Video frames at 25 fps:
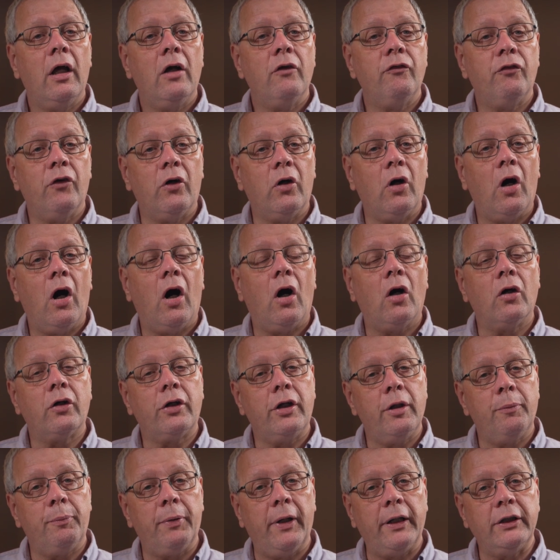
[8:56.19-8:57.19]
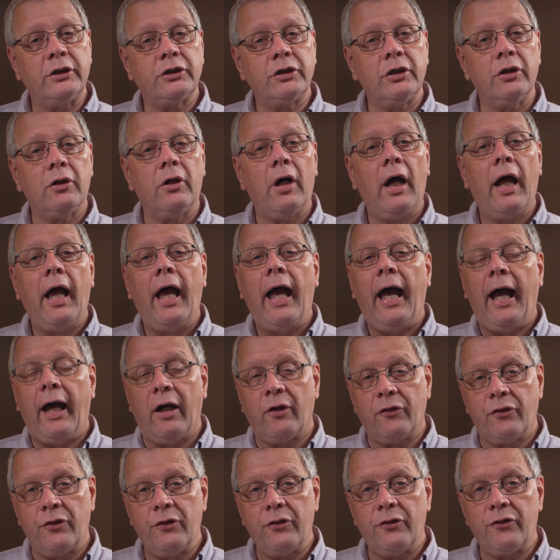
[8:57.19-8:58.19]
for occupational
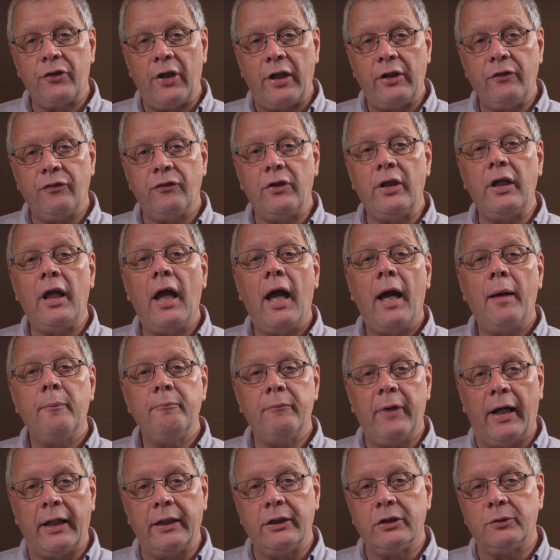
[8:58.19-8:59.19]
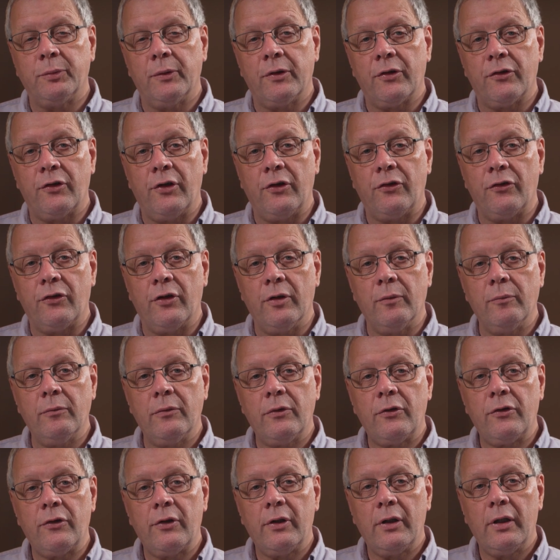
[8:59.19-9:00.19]
health and safety management
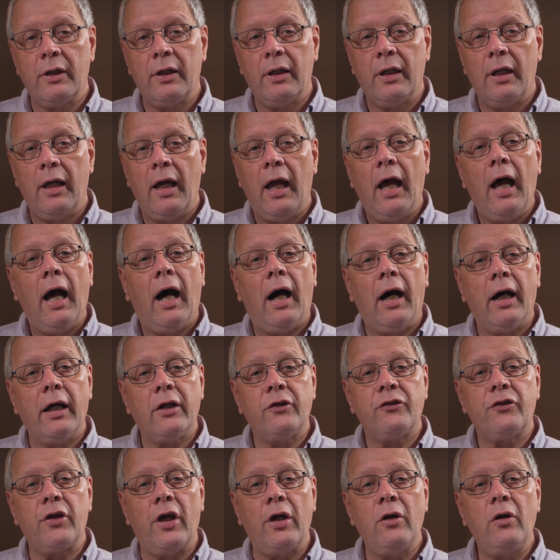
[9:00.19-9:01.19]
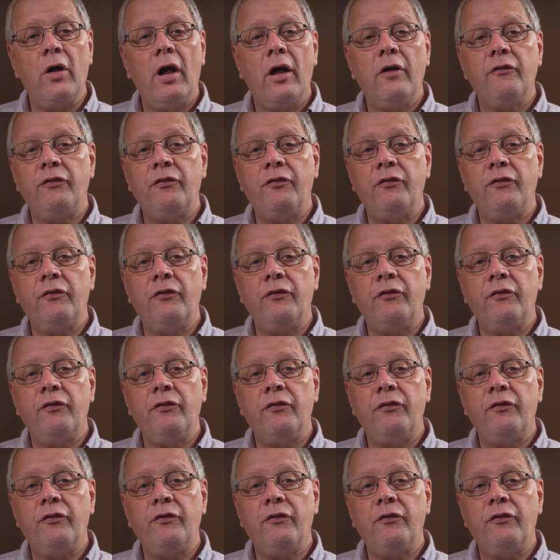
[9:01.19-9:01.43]
systems, ISO